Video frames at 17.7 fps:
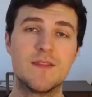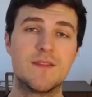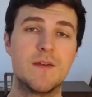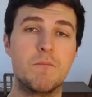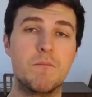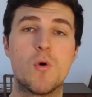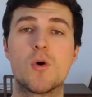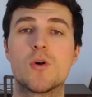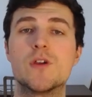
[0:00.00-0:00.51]
the
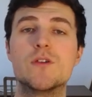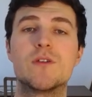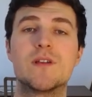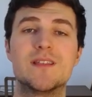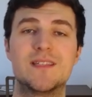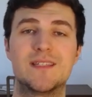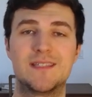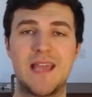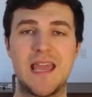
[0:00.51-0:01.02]
more you
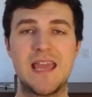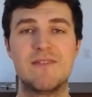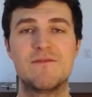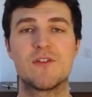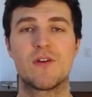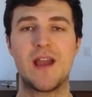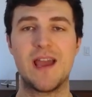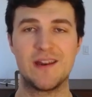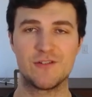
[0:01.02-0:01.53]
can save
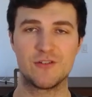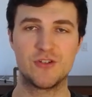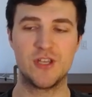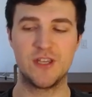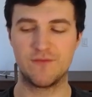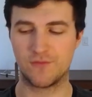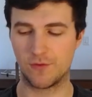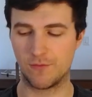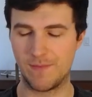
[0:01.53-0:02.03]
your
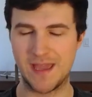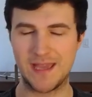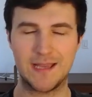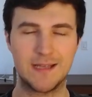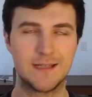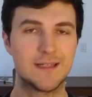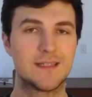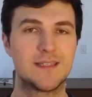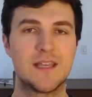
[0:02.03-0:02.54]
energy for
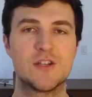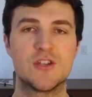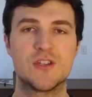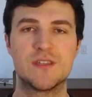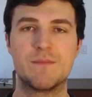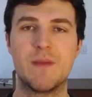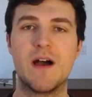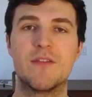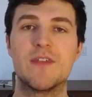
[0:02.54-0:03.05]
making decisions
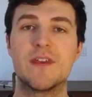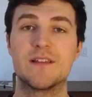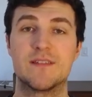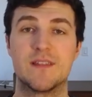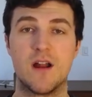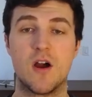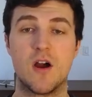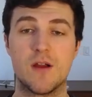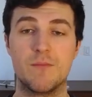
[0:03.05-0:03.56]
about things
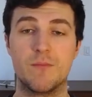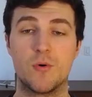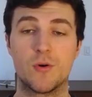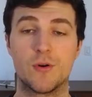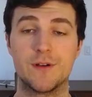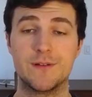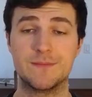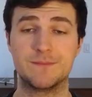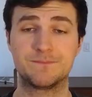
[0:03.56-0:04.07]
that are
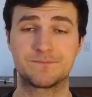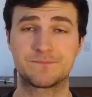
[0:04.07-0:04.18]
important.